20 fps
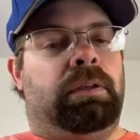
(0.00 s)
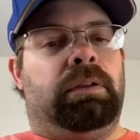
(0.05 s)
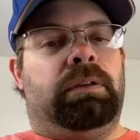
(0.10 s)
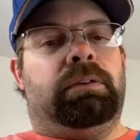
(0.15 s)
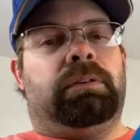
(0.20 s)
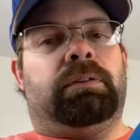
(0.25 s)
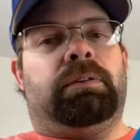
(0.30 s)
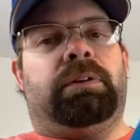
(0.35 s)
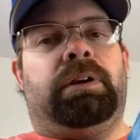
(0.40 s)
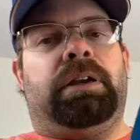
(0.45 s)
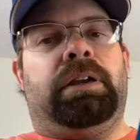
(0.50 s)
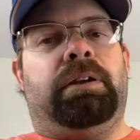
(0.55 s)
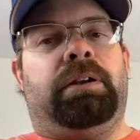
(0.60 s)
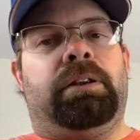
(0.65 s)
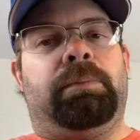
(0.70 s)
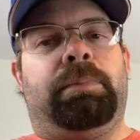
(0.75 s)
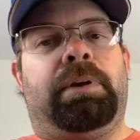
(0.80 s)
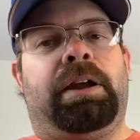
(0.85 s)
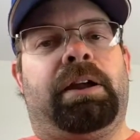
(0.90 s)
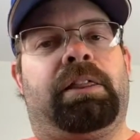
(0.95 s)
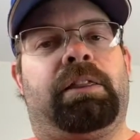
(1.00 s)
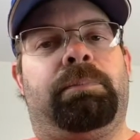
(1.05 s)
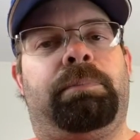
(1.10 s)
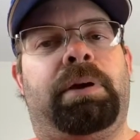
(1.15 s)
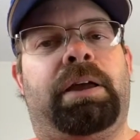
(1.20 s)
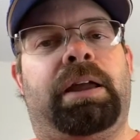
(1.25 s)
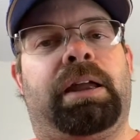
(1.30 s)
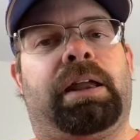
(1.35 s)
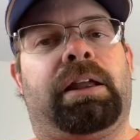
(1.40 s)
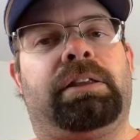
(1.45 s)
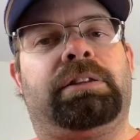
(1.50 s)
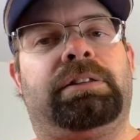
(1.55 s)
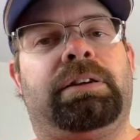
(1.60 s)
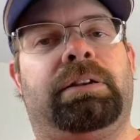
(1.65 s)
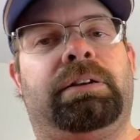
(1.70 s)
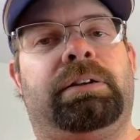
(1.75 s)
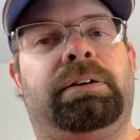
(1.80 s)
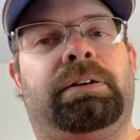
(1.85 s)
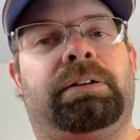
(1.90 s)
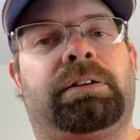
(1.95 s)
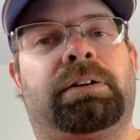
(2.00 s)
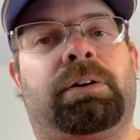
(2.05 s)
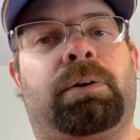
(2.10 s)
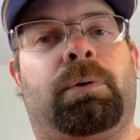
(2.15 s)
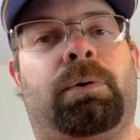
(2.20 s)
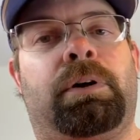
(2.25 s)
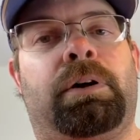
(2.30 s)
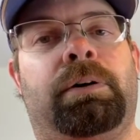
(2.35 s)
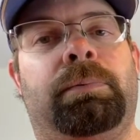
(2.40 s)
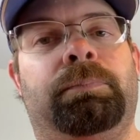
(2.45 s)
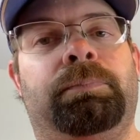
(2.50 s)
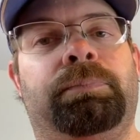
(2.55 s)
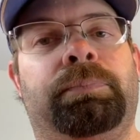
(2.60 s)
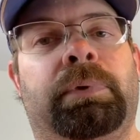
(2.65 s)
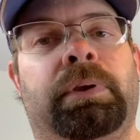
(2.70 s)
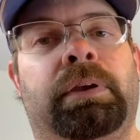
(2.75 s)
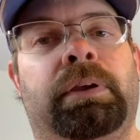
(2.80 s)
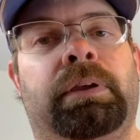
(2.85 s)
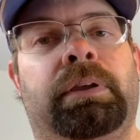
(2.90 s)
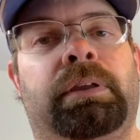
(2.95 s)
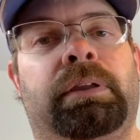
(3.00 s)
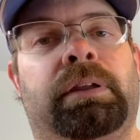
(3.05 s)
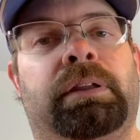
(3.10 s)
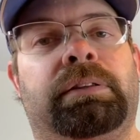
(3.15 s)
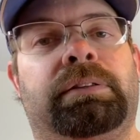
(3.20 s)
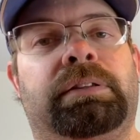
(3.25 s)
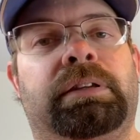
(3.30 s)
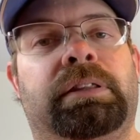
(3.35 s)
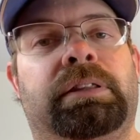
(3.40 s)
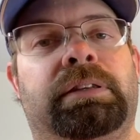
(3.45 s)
So right here on the back of the package, down here at the corner, you can see the